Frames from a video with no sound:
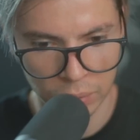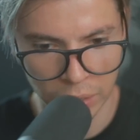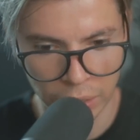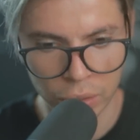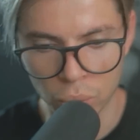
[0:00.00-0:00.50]

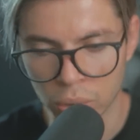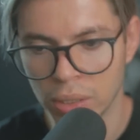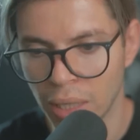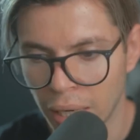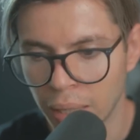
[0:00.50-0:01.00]
equal
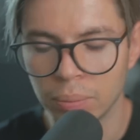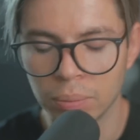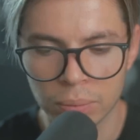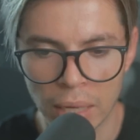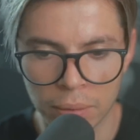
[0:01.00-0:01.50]

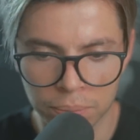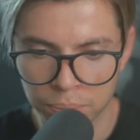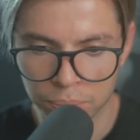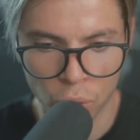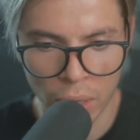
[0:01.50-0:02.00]
time. And
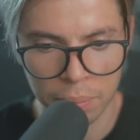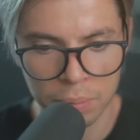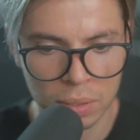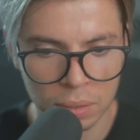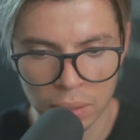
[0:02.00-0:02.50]

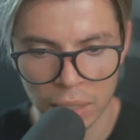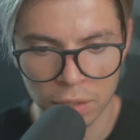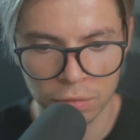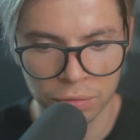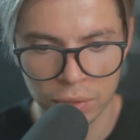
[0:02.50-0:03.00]
perhaps kind
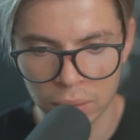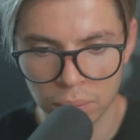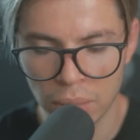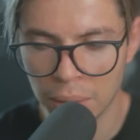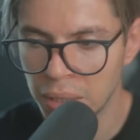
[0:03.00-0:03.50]
of
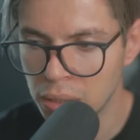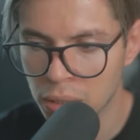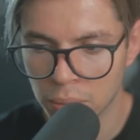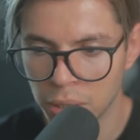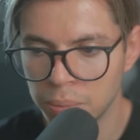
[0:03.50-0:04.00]
maybe in
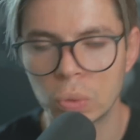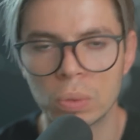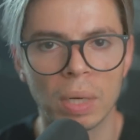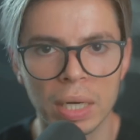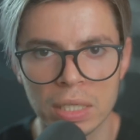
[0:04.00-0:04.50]
some
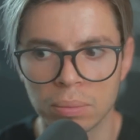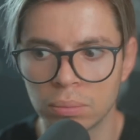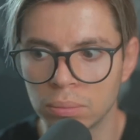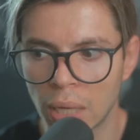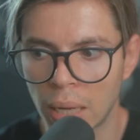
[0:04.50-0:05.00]
people's minds
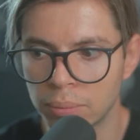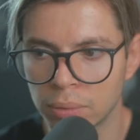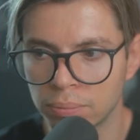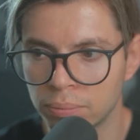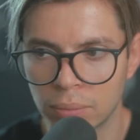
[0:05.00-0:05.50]
I'm